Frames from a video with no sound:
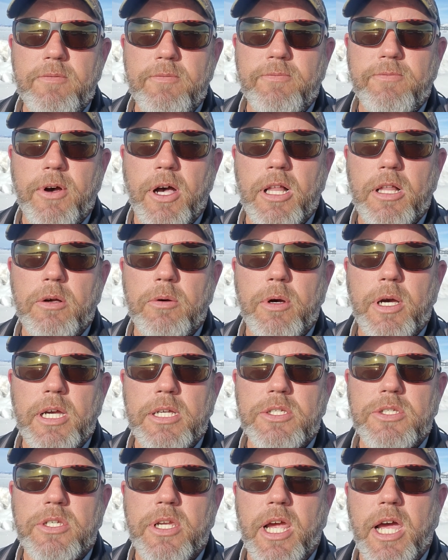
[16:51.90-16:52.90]
follow
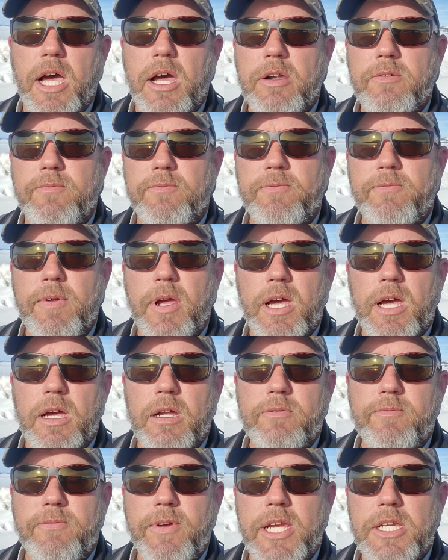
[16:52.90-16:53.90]
us on
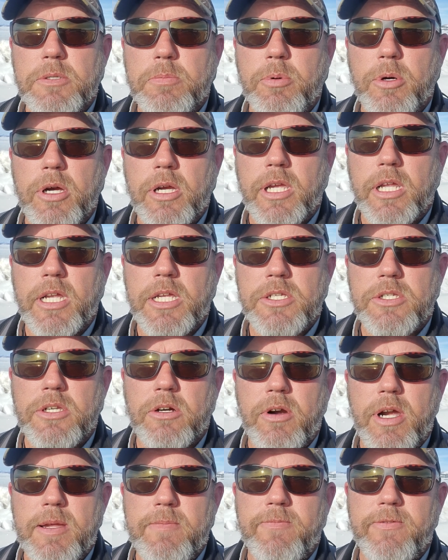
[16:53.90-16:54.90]
Facebook and
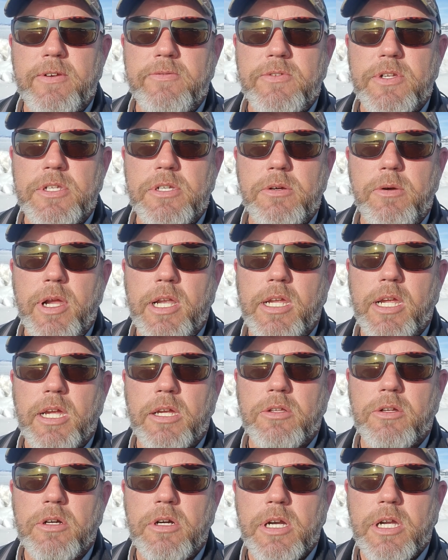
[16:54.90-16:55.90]
Instagram, 5280
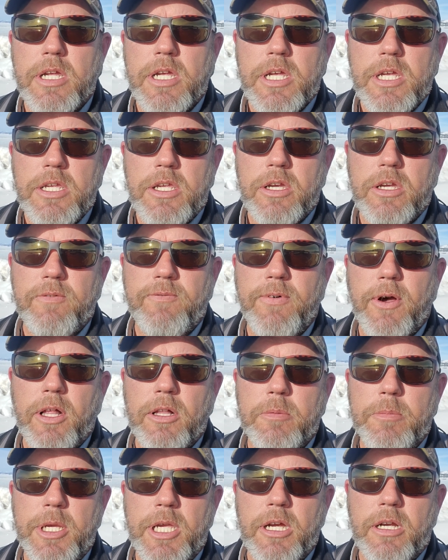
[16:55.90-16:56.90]
Angler. You can
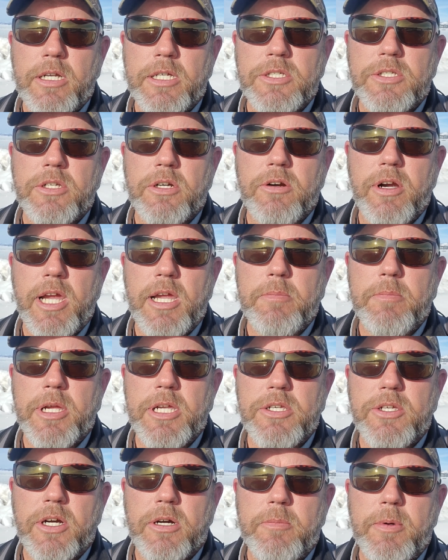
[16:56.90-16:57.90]
follow me on Instagram
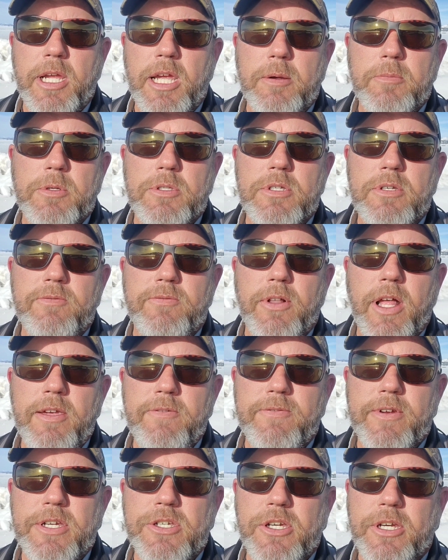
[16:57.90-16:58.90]
at Jeremy Hamilton Fly
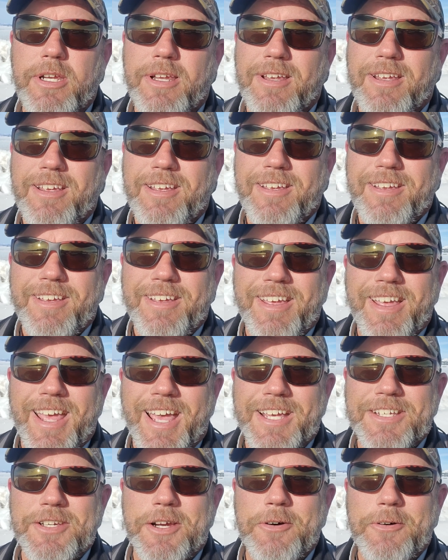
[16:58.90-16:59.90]
Fishing.
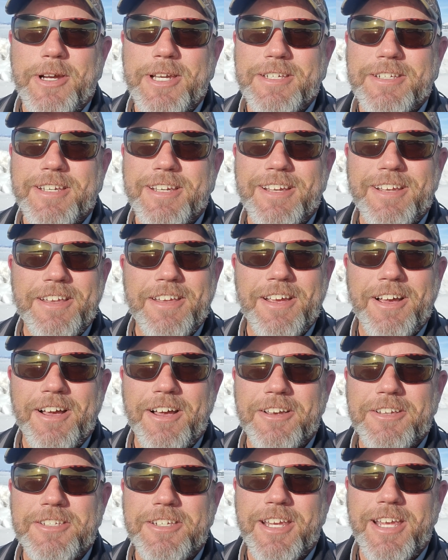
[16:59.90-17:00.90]
As always,
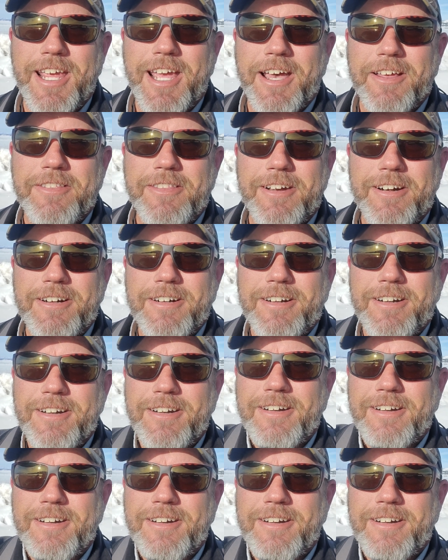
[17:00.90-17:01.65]
I'll see you out there.